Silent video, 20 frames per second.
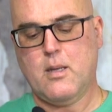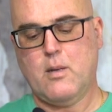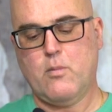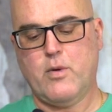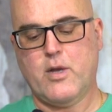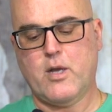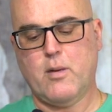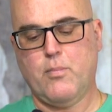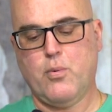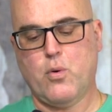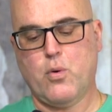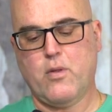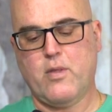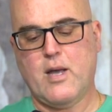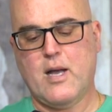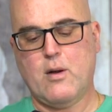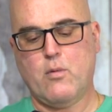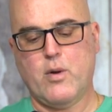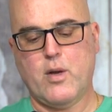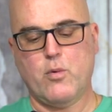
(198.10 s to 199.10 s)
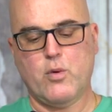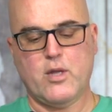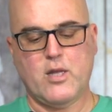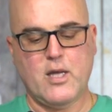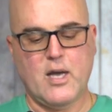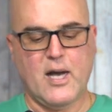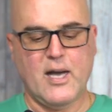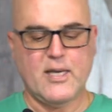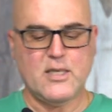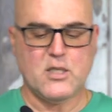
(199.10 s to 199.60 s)
And we can pour that way
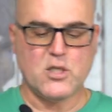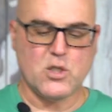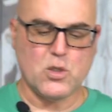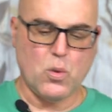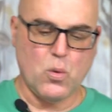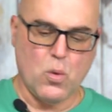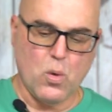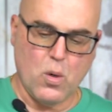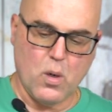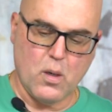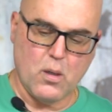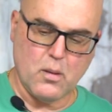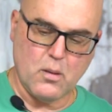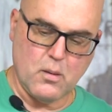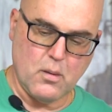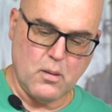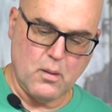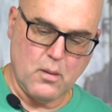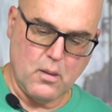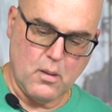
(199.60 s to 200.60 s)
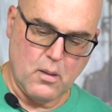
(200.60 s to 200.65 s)
with the ice, or